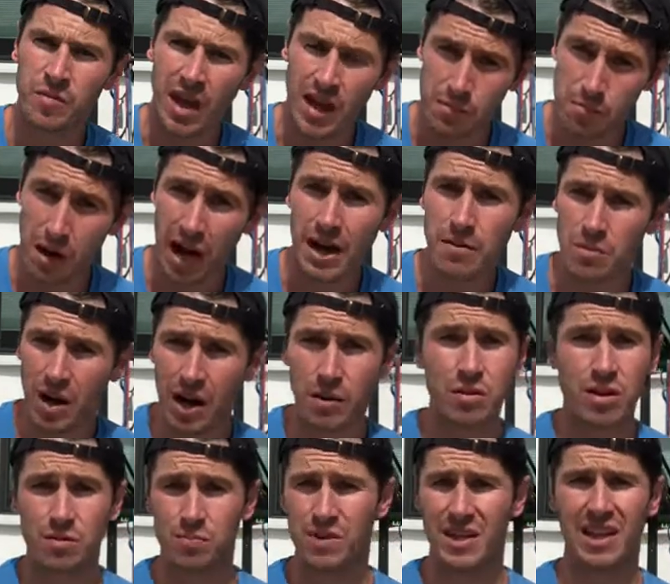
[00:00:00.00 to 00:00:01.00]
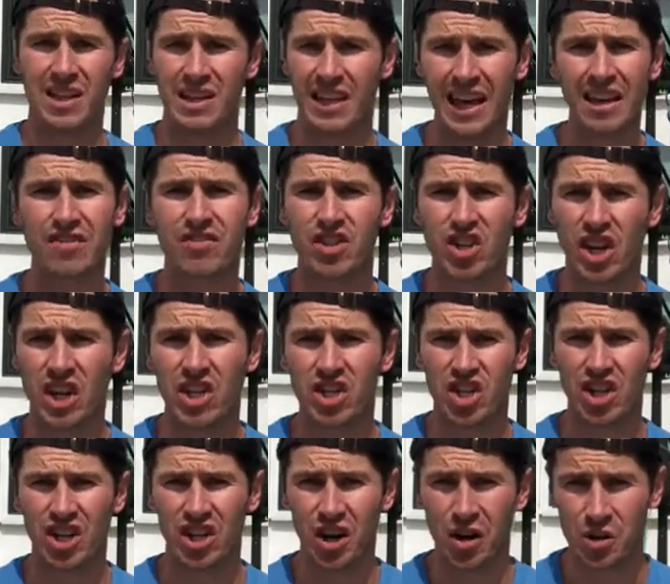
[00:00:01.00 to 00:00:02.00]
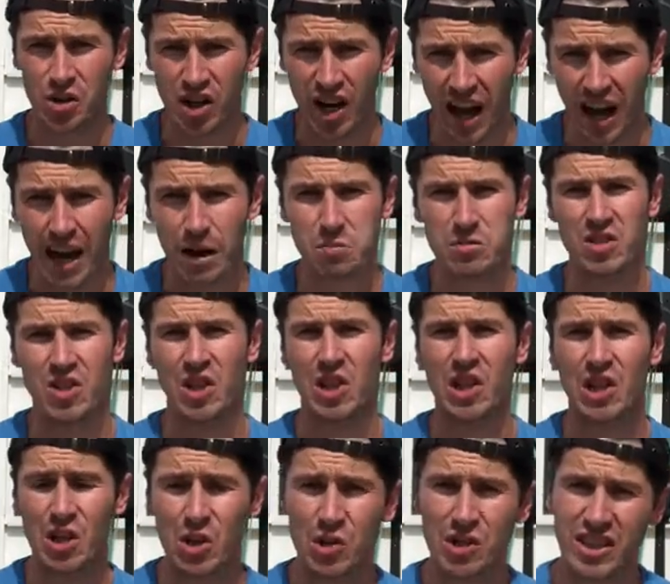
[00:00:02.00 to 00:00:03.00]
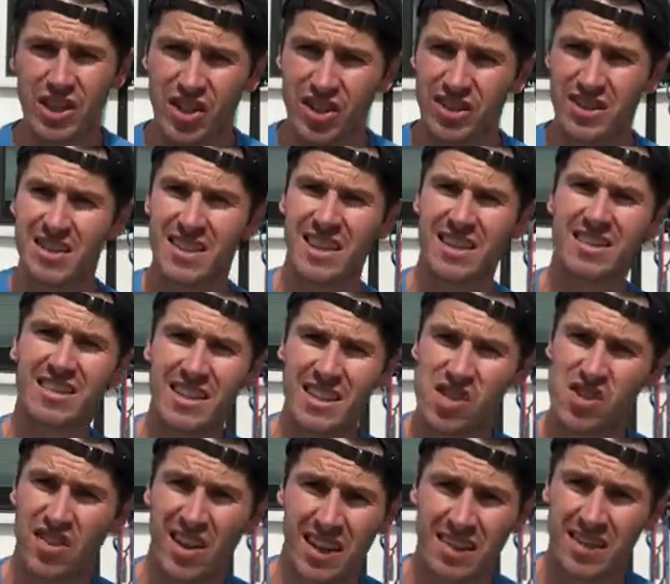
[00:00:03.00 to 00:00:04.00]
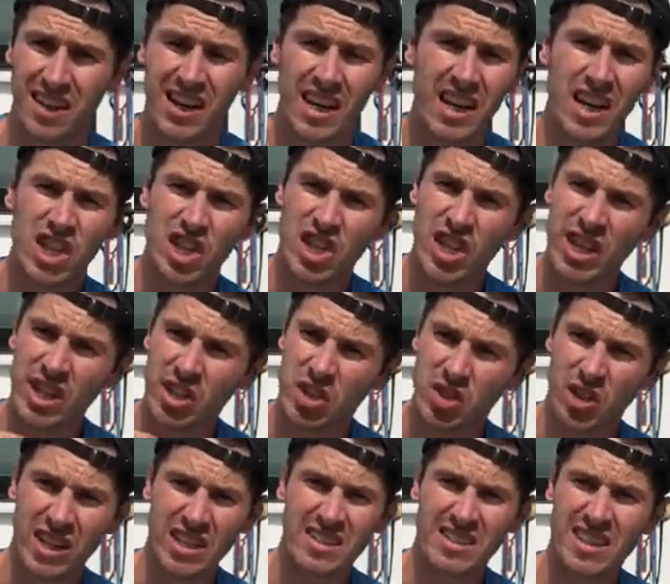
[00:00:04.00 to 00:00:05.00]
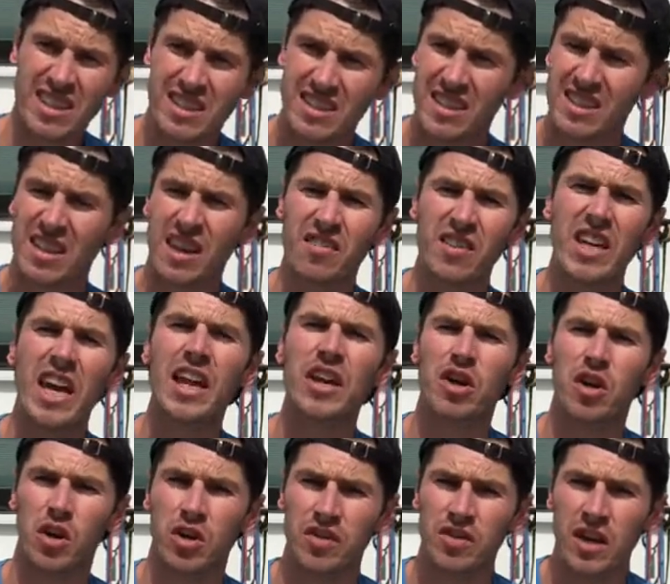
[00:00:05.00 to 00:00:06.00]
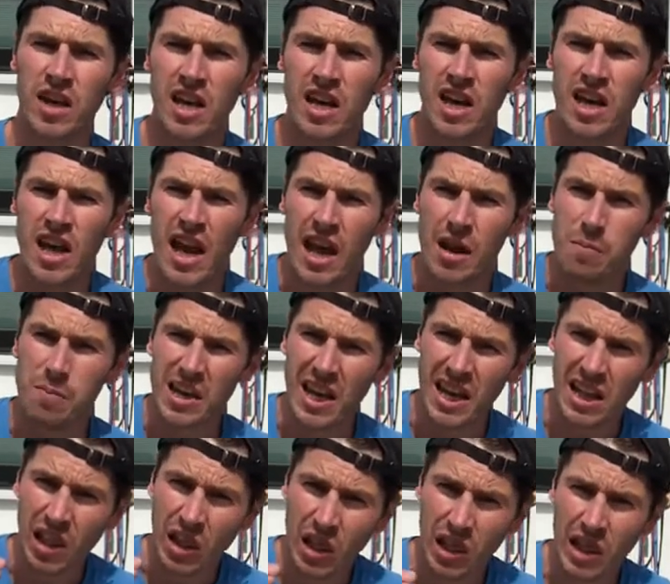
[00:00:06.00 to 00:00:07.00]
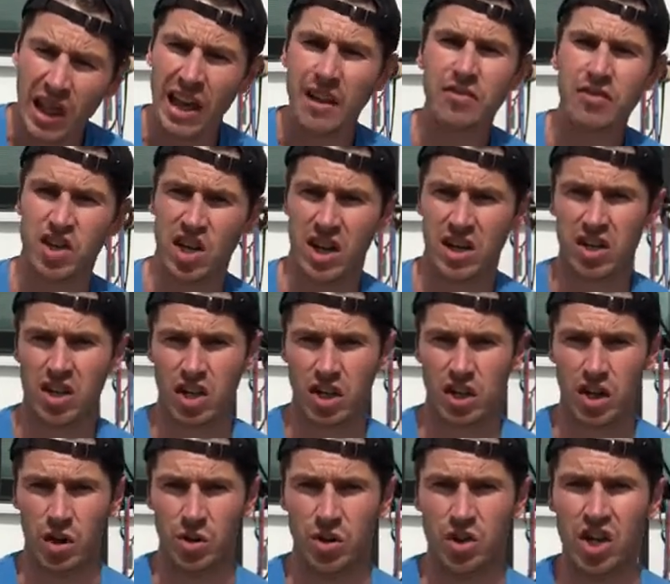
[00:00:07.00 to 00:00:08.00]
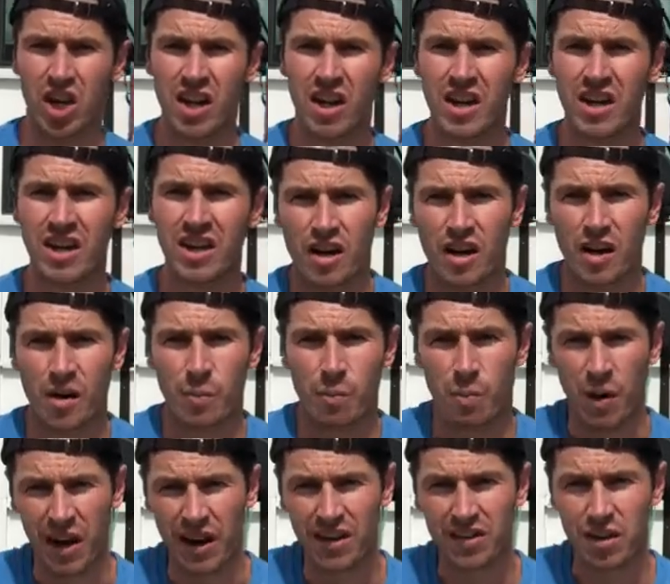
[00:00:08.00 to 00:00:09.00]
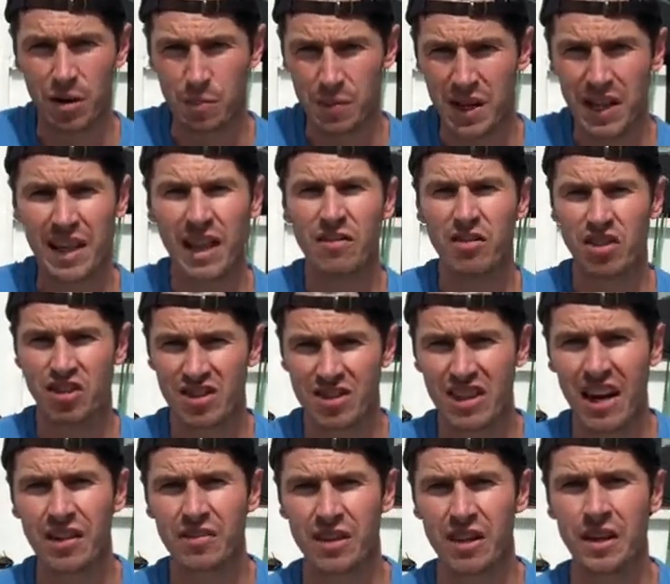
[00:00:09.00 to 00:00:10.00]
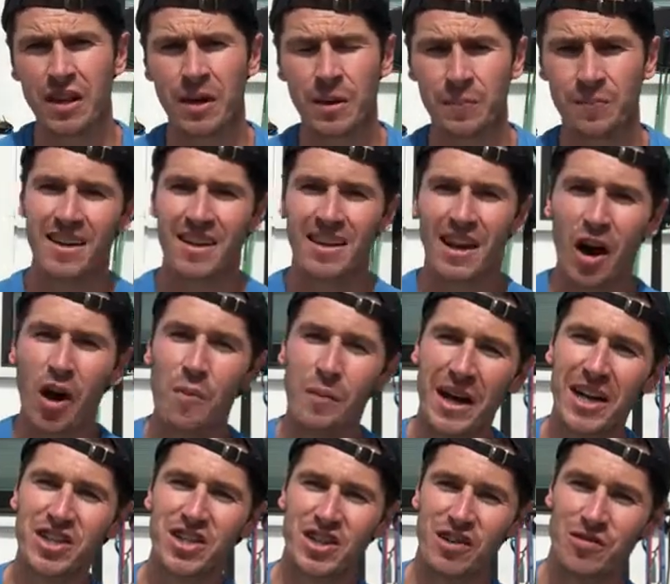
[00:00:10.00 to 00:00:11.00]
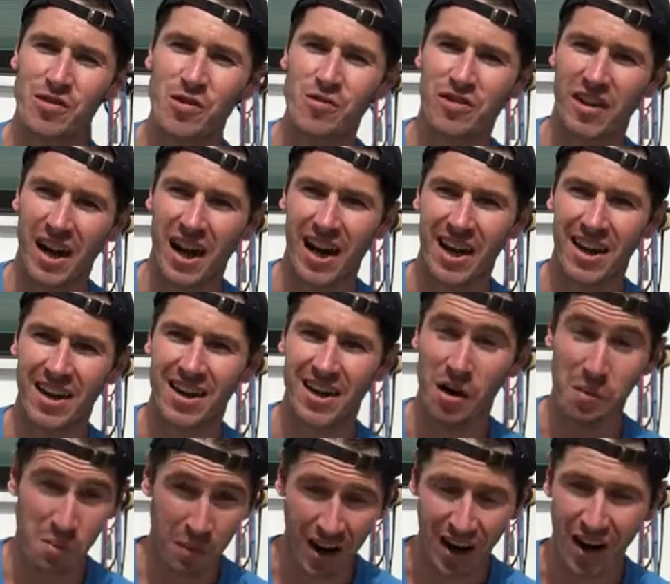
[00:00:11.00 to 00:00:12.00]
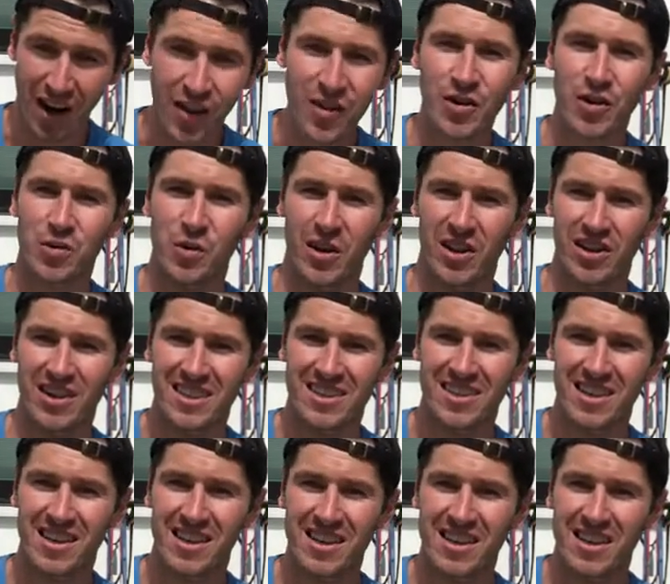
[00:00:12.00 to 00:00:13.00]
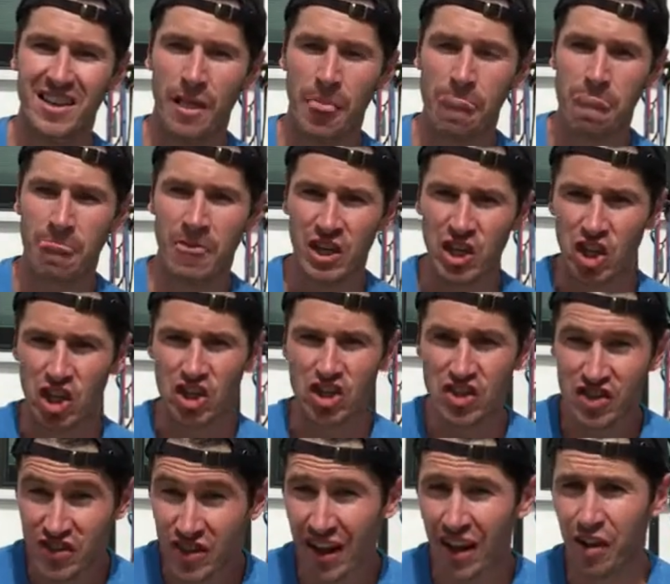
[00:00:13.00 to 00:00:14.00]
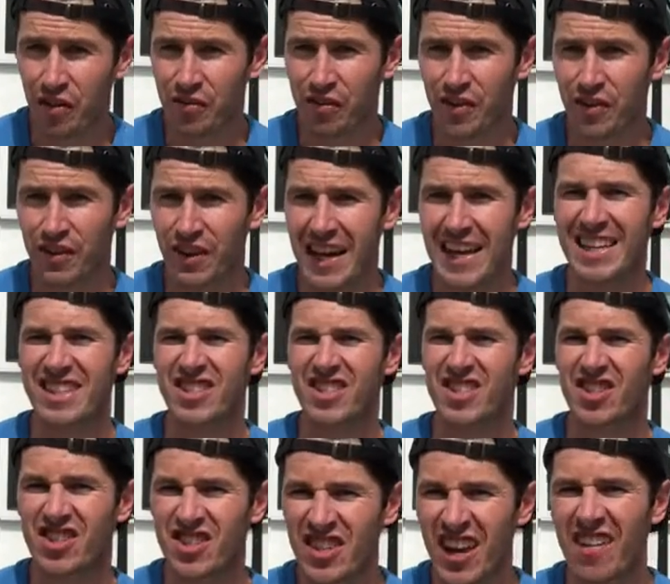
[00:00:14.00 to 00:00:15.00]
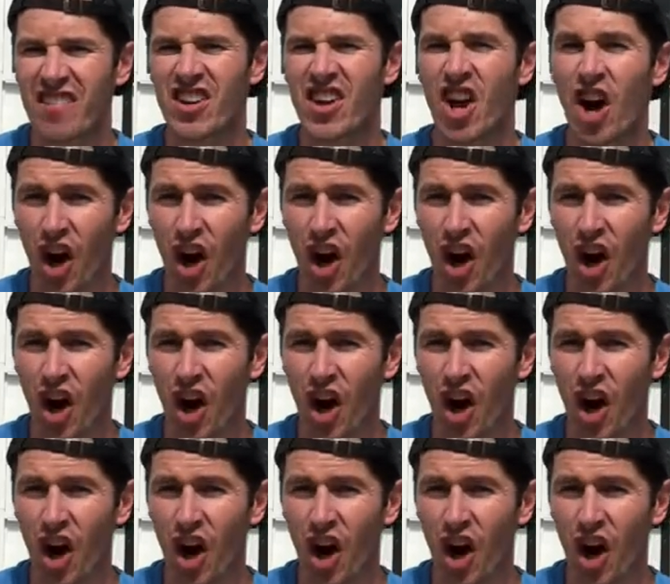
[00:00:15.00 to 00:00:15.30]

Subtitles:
And my mom could be a life-changing coach. Absolutely. She's 66. She could train 60, 70, 80-year-olds and be a life-changing coach. But to be a level 7, now imagine if you've got, among other qualities, yourself and 7